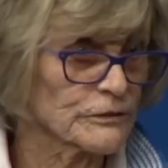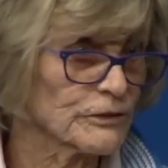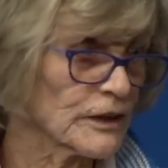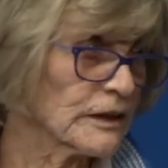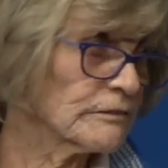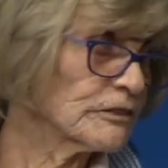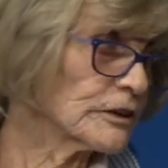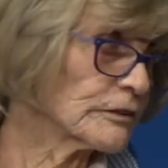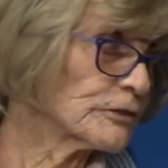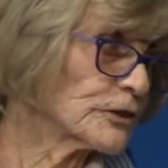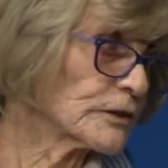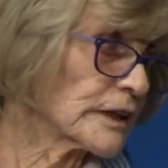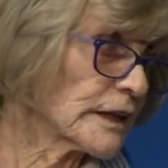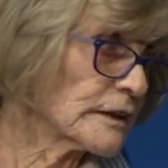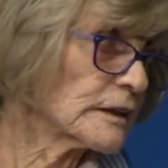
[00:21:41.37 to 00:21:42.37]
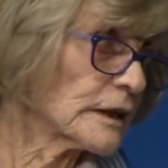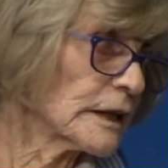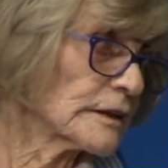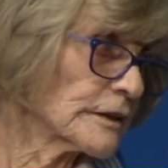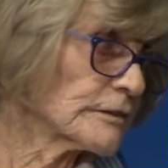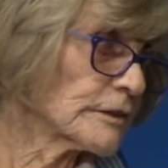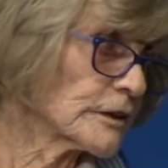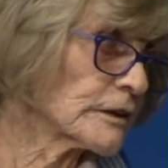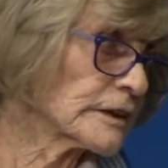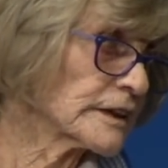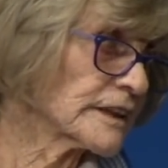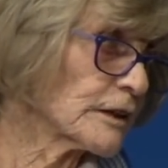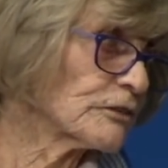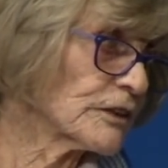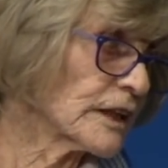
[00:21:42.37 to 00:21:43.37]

forever if you get it at an early enough